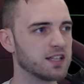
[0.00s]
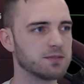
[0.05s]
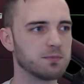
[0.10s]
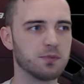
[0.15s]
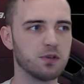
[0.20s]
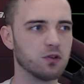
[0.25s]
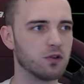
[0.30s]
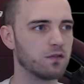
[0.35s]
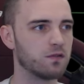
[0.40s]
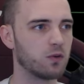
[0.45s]
It's
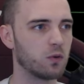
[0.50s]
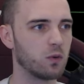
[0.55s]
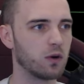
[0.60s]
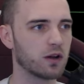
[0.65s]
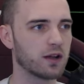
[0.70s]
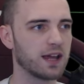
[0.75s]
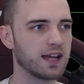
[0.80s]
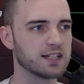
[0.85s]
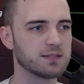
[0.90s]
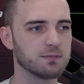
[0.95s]
beautiful.
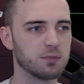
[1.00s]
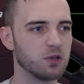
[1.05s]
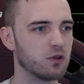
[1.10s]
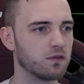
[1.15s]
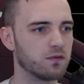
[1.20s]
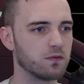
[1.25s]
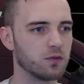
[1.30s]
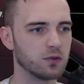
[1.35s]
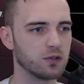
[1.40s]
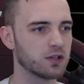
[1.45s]
Okay, it's
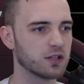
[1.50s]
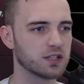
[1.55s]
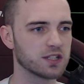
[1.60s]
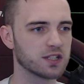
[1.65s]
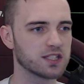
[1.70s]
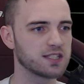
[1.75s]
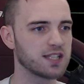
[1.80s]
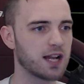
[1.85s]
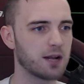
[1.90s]
beautiful. You can just